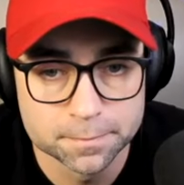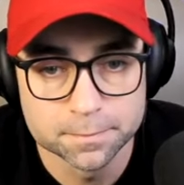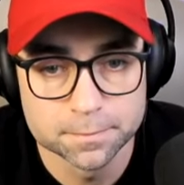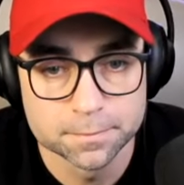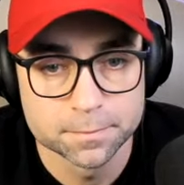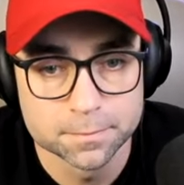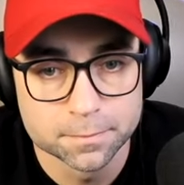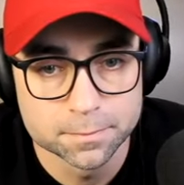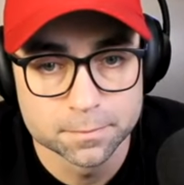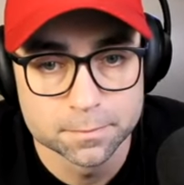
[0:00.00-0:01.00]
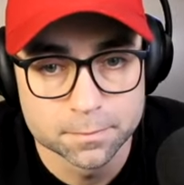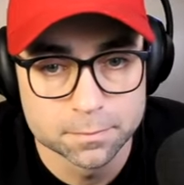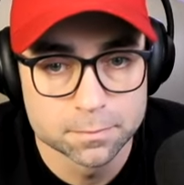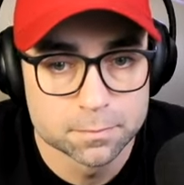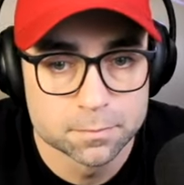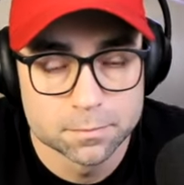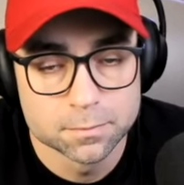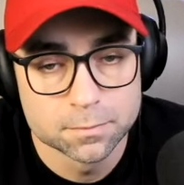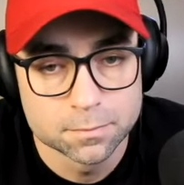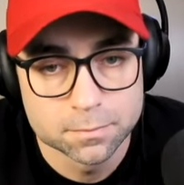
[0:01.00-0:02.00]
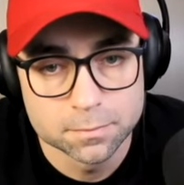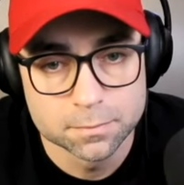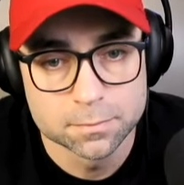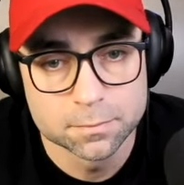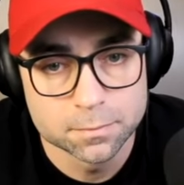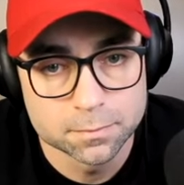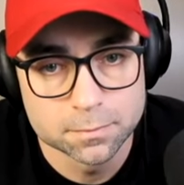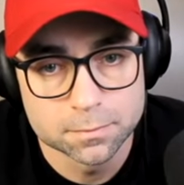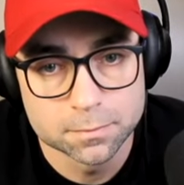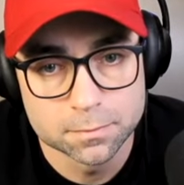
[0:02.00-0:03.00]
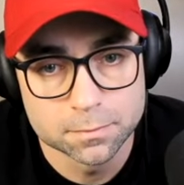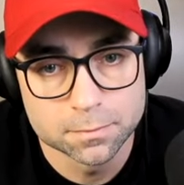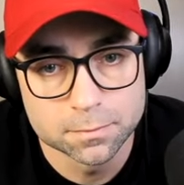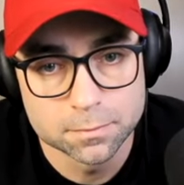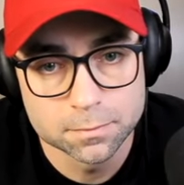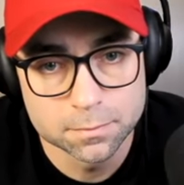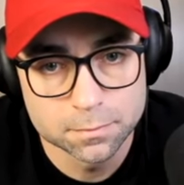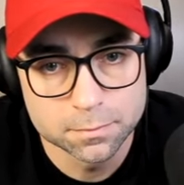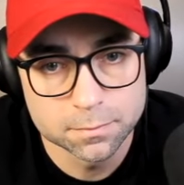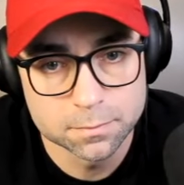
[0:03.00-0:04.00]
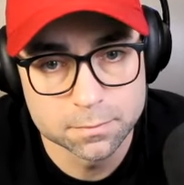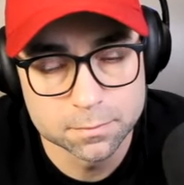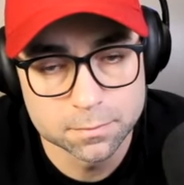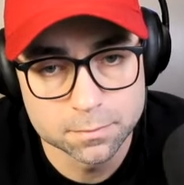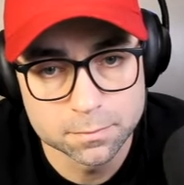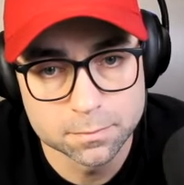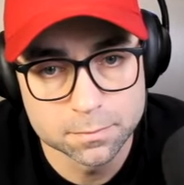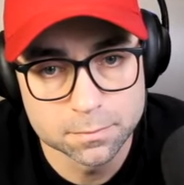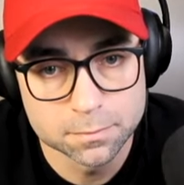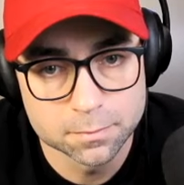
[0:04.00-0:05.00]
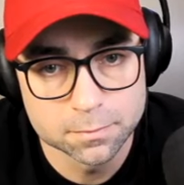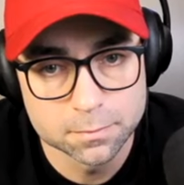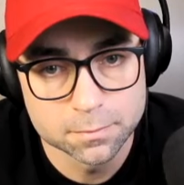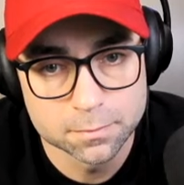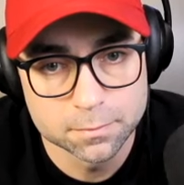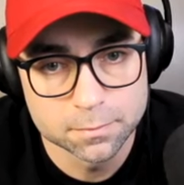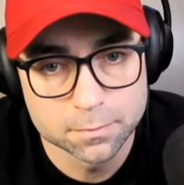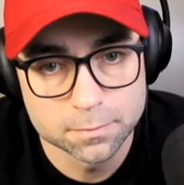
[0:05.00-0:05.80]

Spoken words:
No words are spoken by the person on screen.